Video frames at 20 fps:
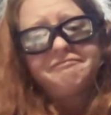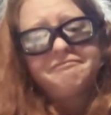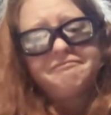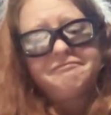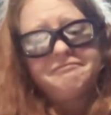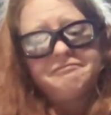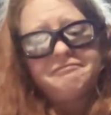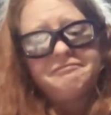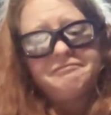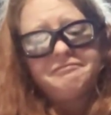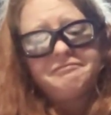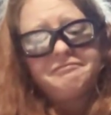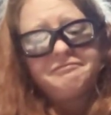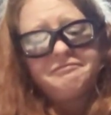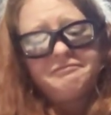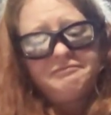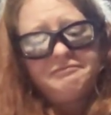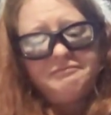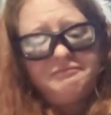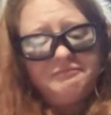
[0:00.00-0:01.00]

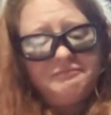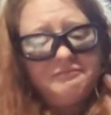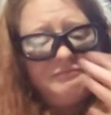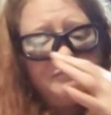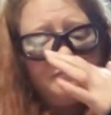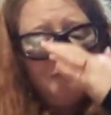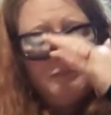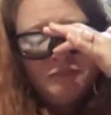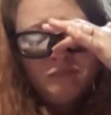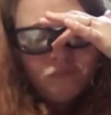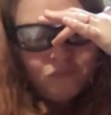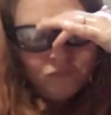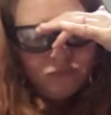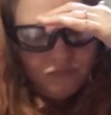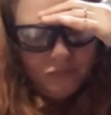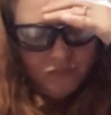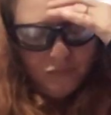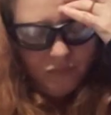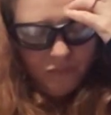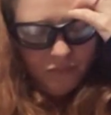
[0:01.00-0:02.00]

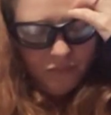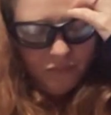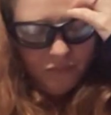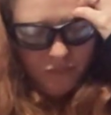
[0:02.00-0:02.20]
(no one is talking)